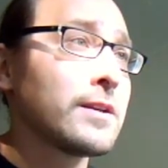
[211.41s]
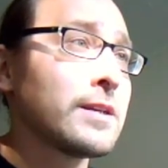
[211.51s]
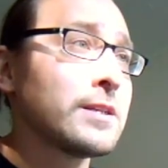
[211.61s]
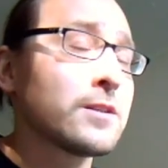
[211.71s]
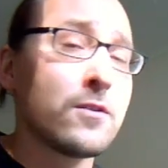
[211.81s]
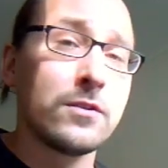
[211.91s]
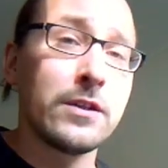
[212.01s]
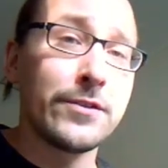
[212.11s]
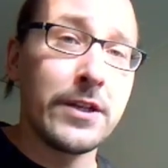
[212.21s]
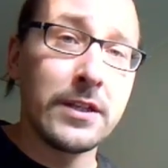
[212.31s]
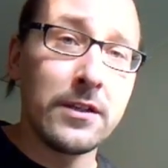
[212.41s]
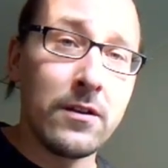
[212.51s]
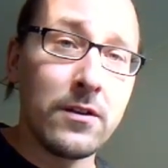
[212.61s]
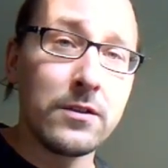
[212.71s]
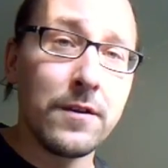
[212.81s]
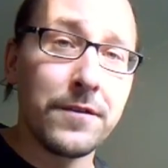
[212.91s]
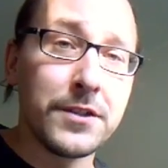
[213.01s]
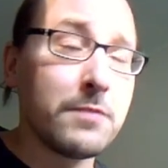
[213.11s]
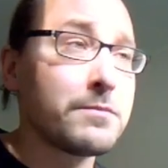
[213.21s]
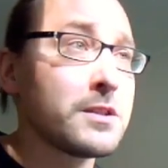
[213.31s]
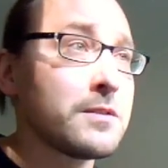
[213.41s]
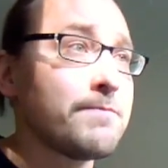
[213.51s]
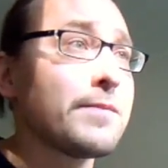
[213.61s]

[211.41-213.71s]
is concentrating a lot of ships